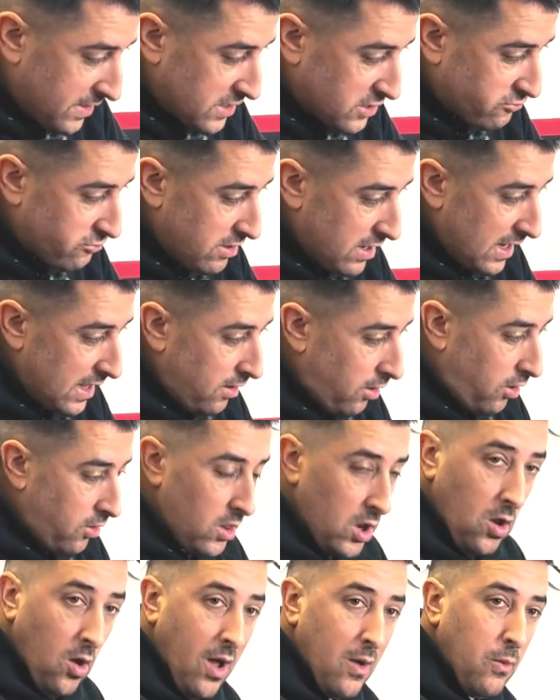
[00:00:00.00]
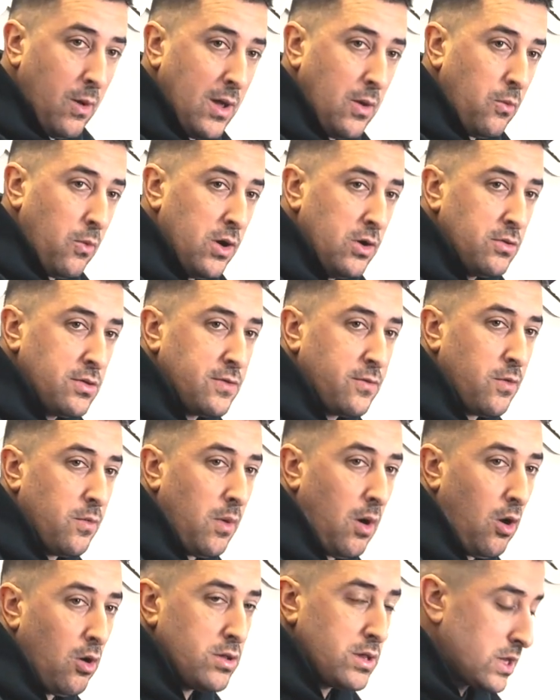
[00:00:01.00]
really are the lightweight wheels from
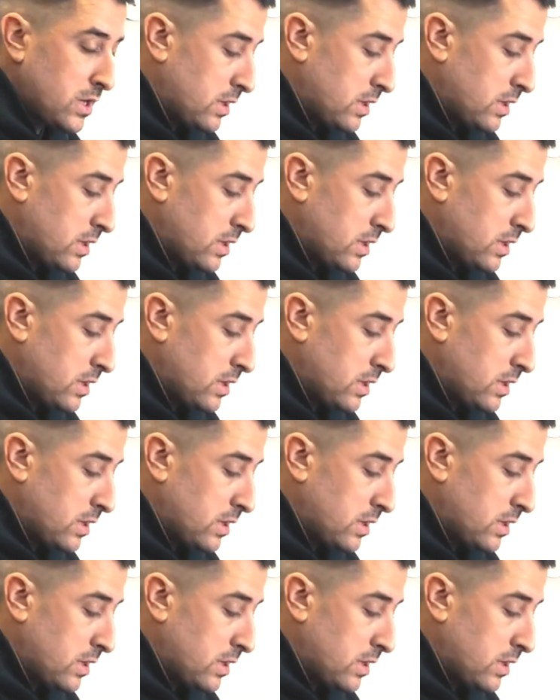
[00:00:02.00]
Oz